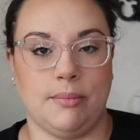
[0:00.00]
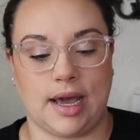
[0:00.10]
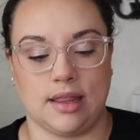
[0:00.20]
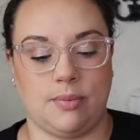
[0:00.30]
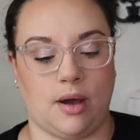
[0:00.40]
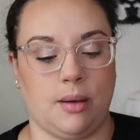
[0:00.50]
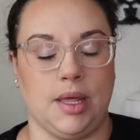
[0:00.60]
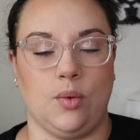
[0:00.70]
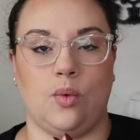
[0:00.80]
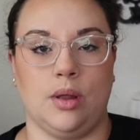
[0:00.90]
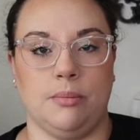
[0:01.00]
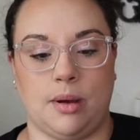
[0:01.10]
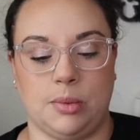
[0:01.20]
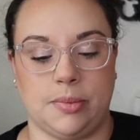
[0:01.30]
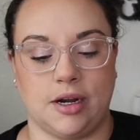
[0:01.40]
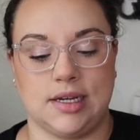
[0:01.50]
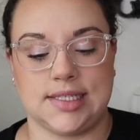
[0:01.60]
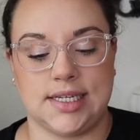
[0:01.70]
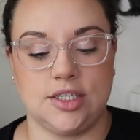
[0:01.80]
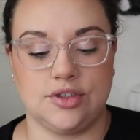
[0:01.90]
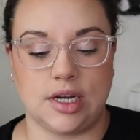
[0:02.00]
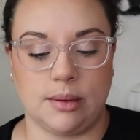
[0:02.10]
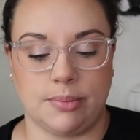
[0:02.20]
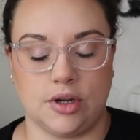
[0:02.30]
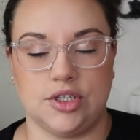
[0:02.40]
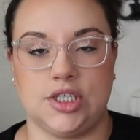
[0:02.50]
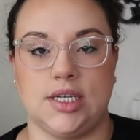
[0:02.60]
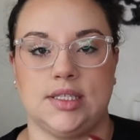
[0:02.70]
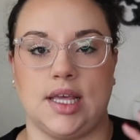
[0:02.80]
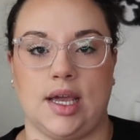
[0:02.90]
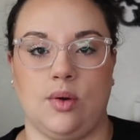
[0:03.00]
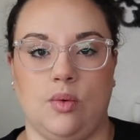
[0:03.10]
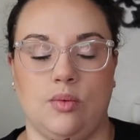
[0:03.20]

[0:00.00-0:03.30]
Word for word: bath bomb and one bubble bar because I did try to purchase like